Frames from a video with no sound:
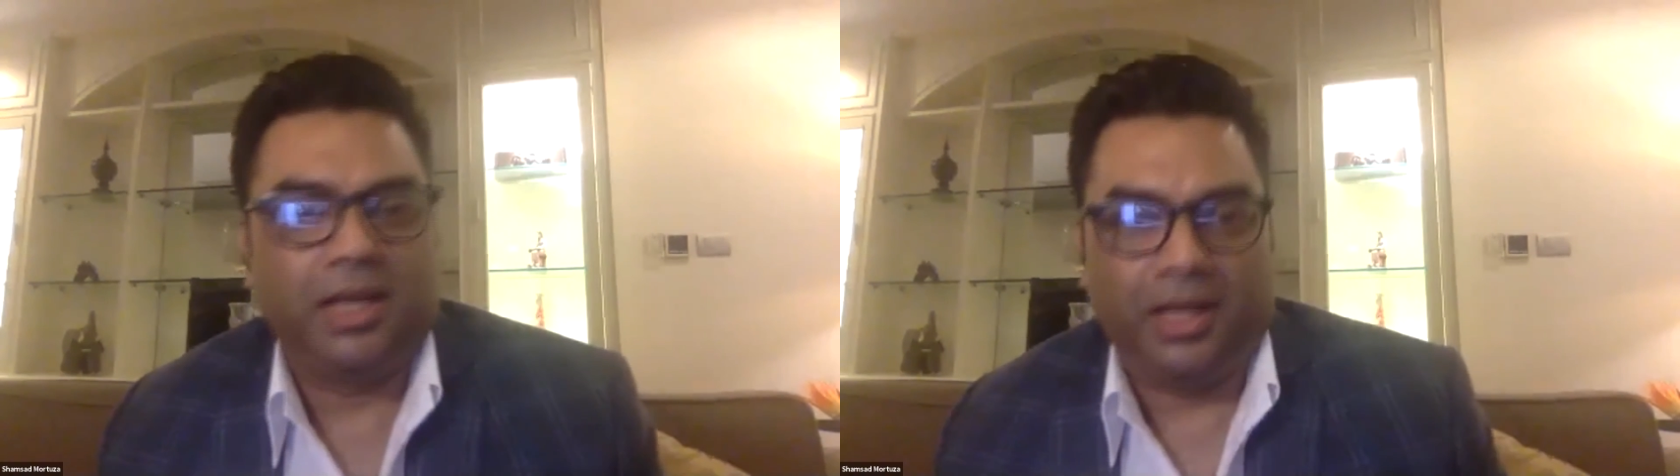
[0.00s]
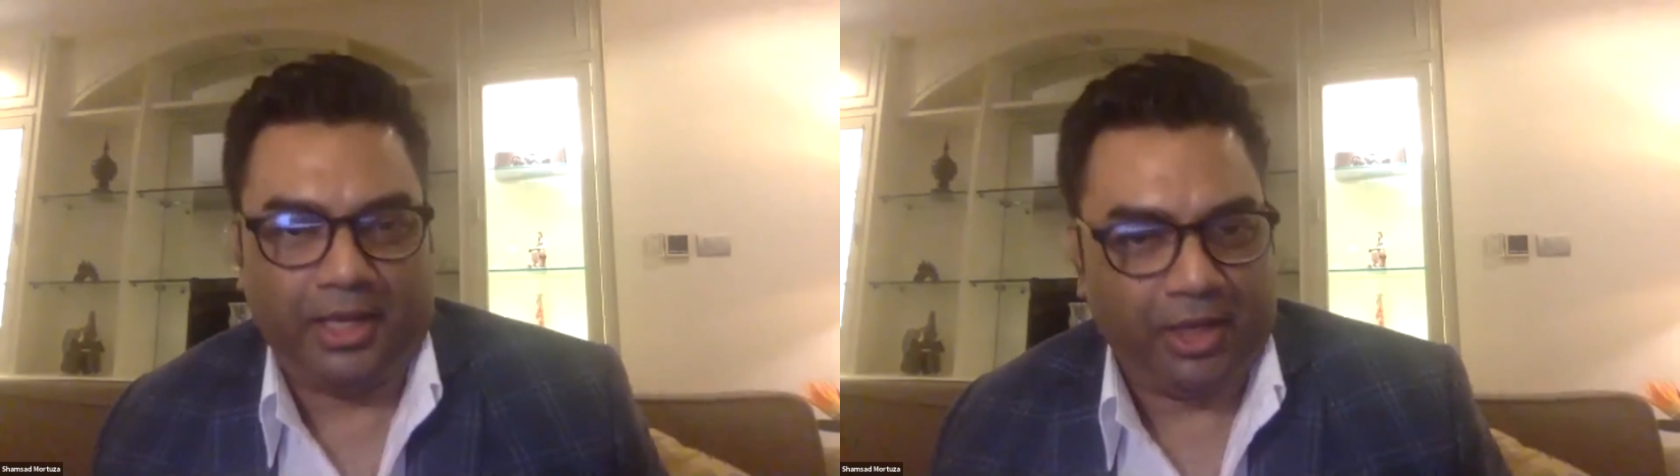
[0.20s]

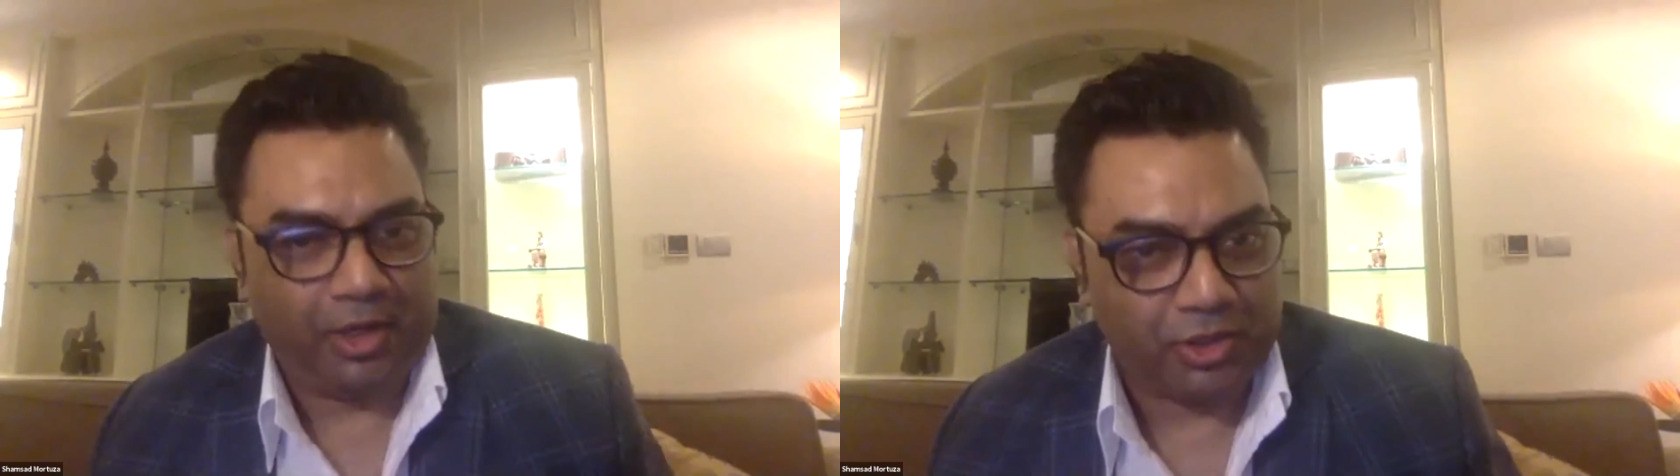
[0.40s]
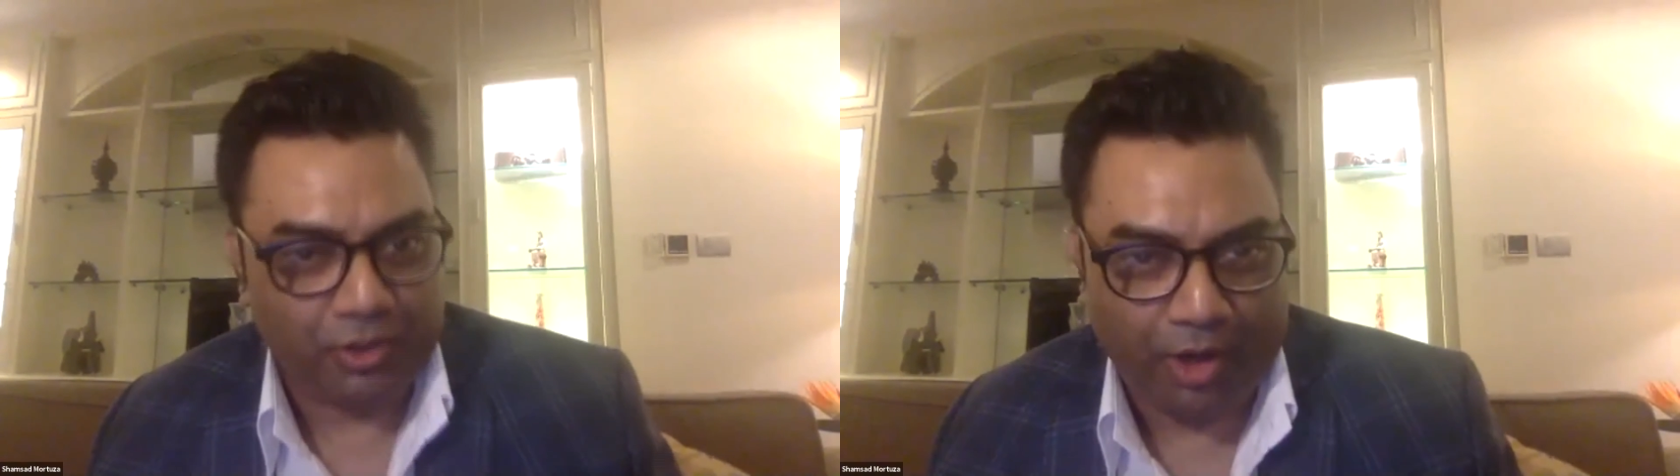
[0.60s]
like,
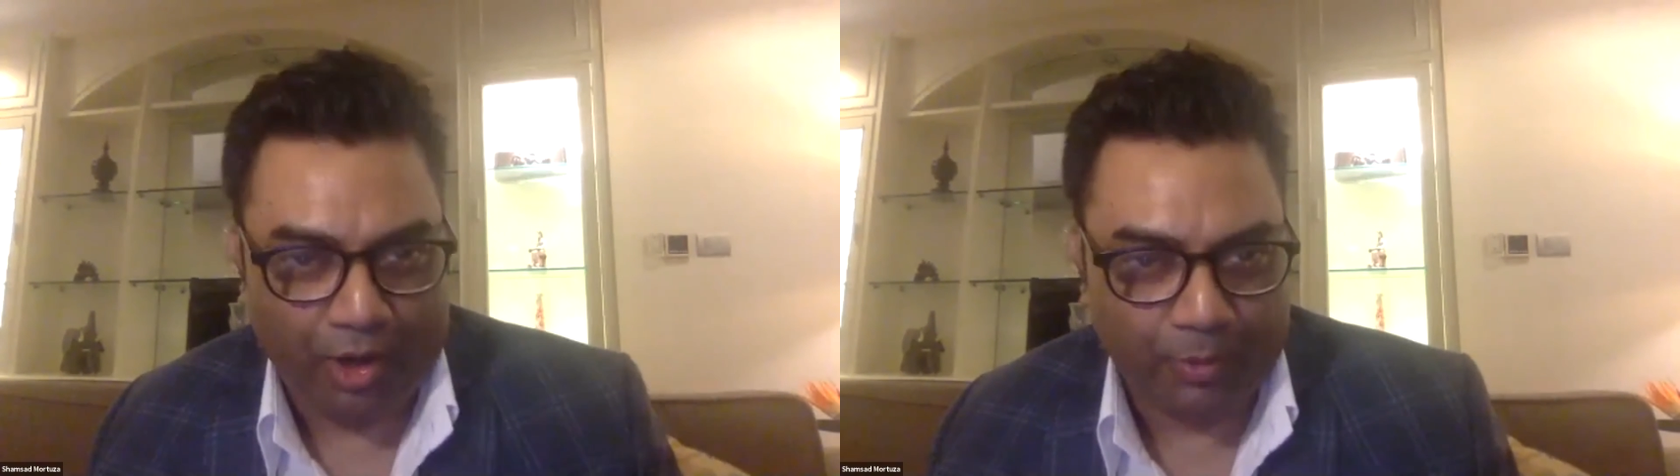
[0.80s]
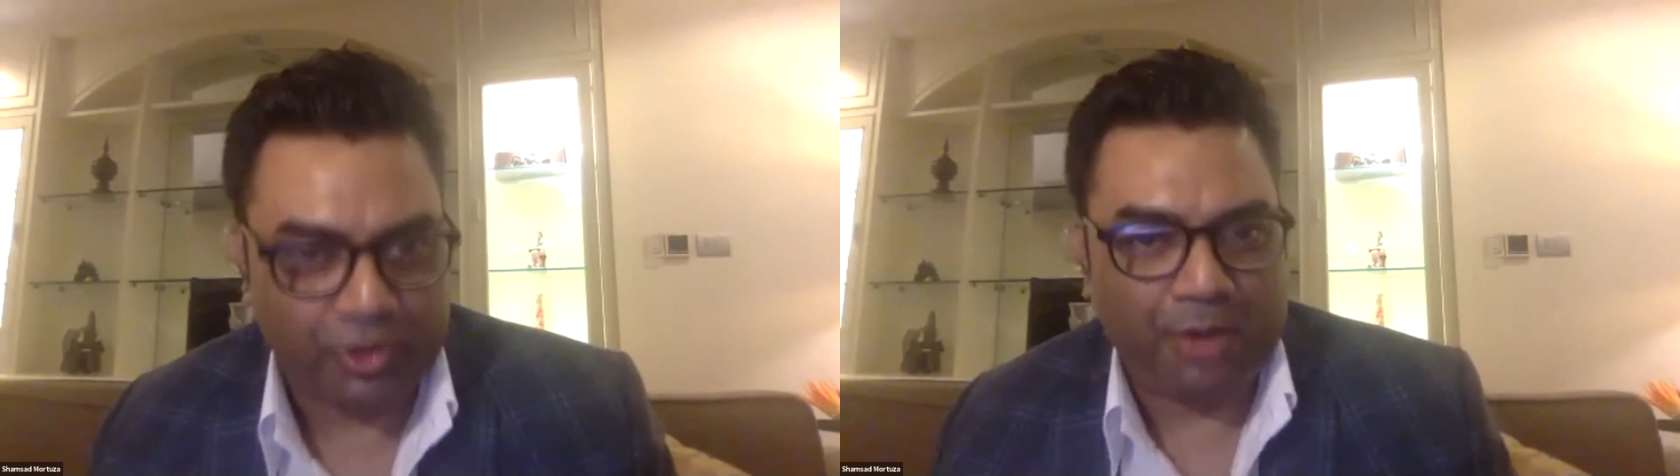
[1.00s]
so how
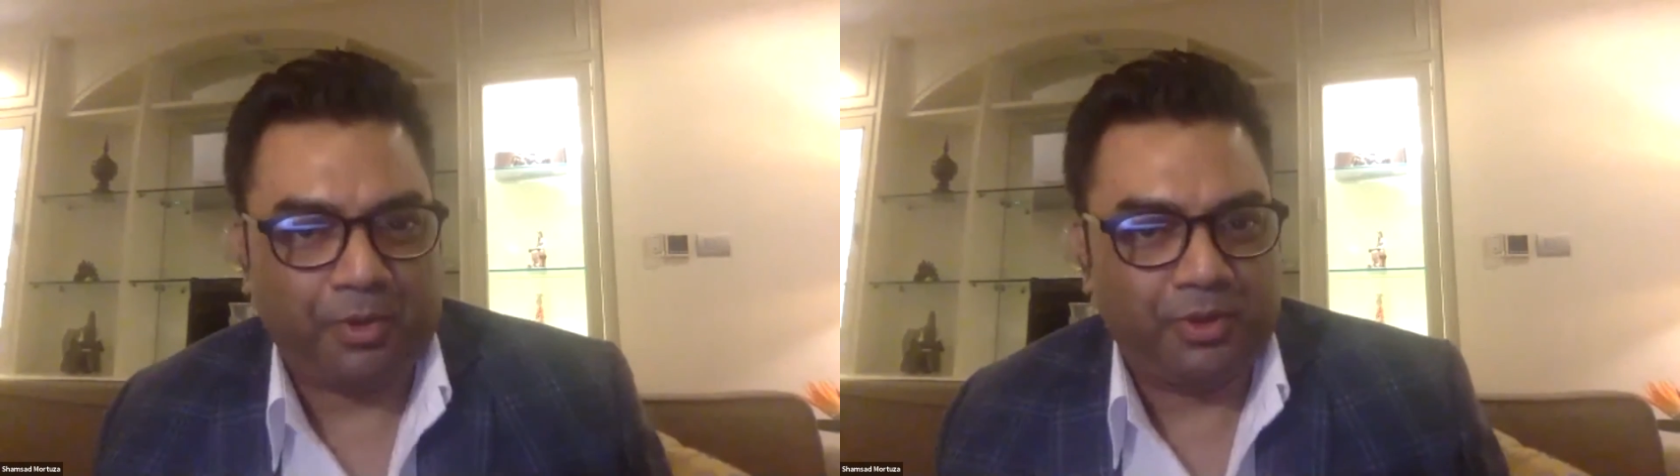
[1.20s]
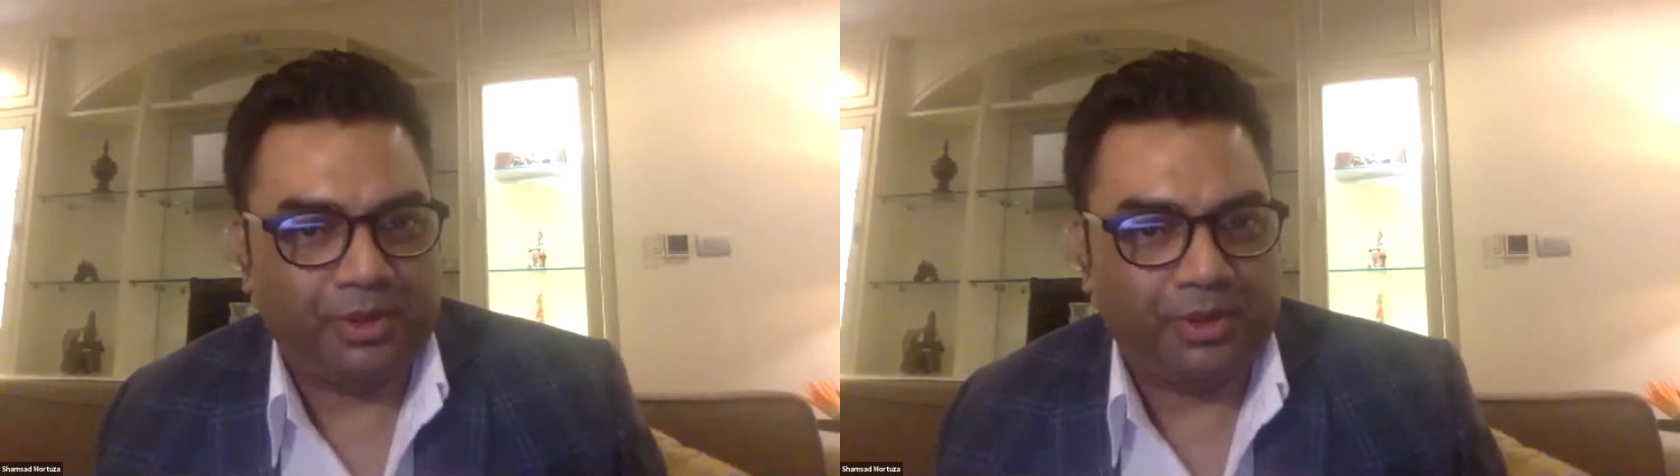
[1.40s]
we chaperone